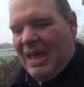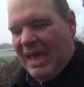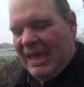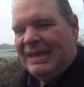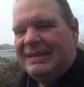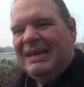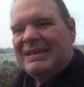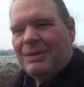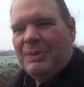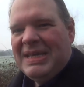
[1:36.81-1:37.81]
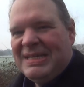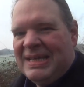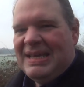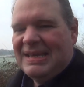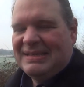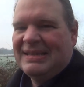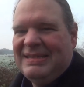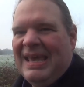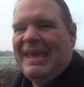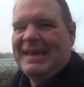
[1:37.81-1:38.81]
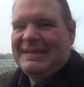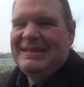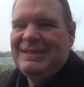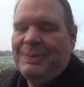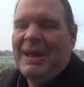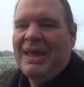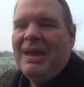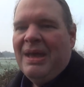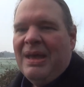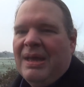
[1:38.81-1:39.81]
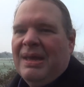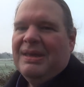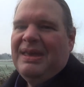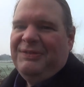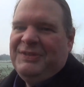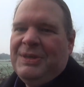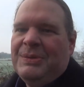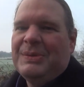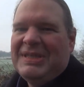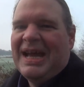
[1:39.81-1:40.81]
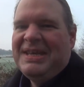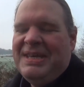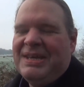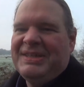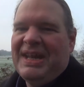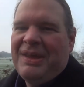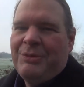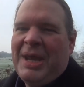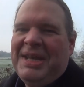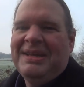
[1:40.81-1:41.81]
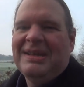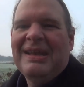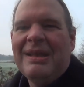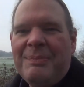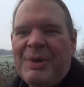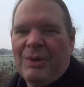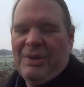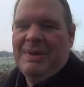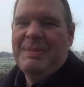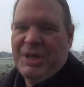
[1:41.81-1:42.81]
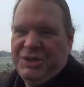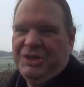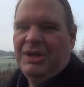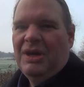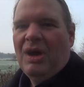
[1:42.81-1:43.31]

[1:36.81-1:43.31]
And the reason is that saying it this way gives you the idea that I created a little mirror image